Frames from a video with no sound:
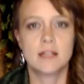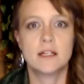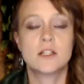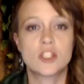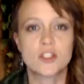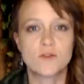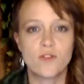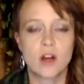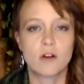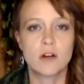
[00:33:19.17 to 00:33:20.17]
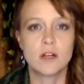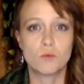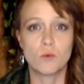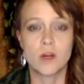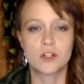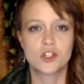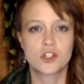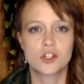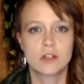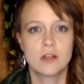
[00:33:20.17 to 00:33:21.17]
And it's just very
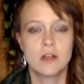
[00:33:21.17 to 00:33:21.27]
rich.